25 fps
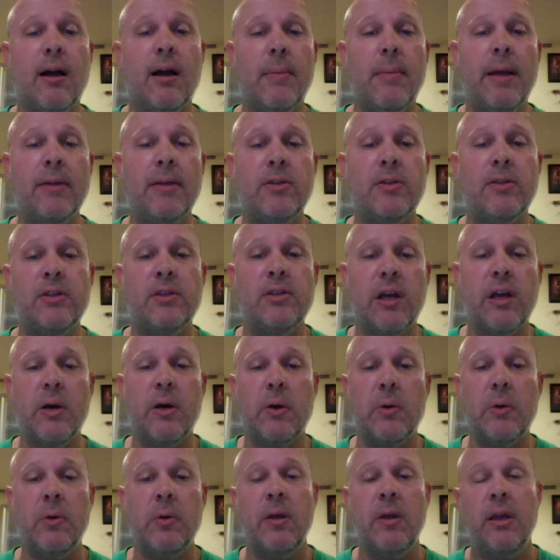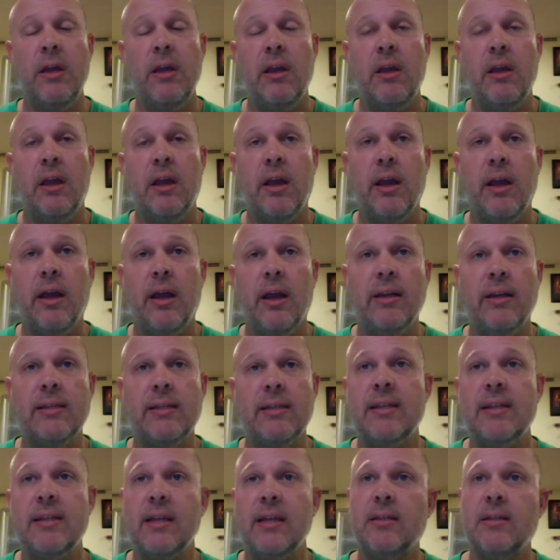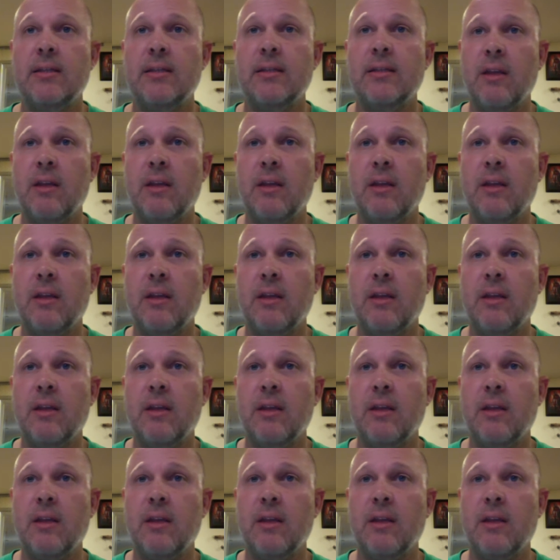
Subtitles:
and so in a sense,